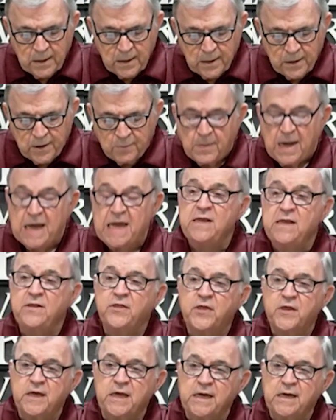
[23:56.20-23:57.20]
The main
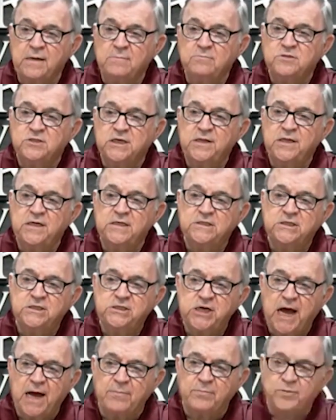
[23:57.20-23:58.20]
themes in this
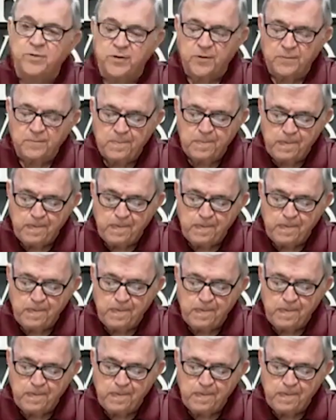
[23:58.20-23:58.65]
chapter